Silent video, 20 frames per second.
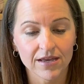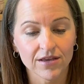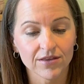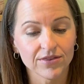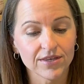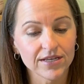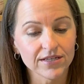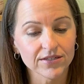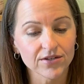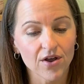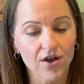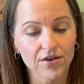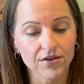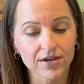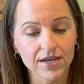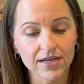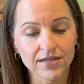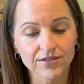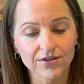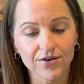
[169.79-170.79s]
These
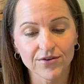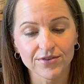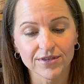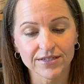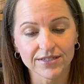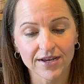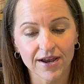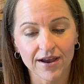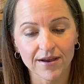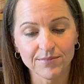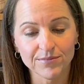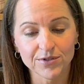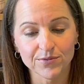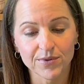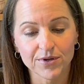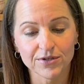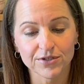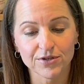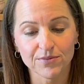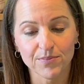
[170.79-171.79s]
holidays are the times we
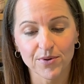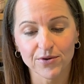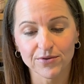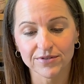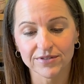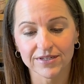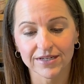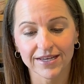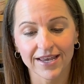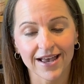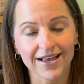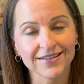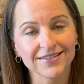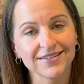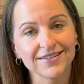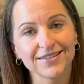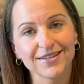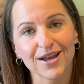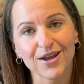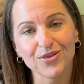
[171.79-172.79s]
are supposed to cast
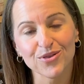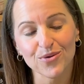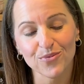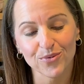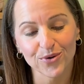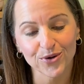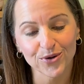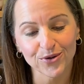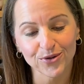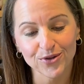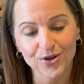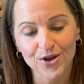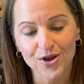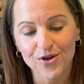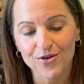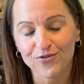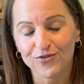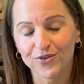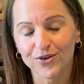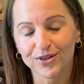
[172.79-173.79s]
aside the world
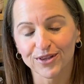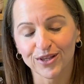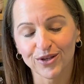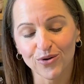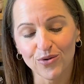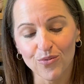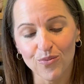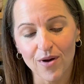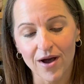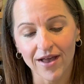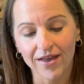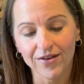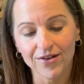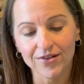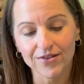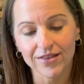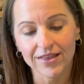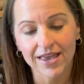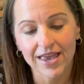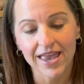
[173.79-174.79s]
for a little while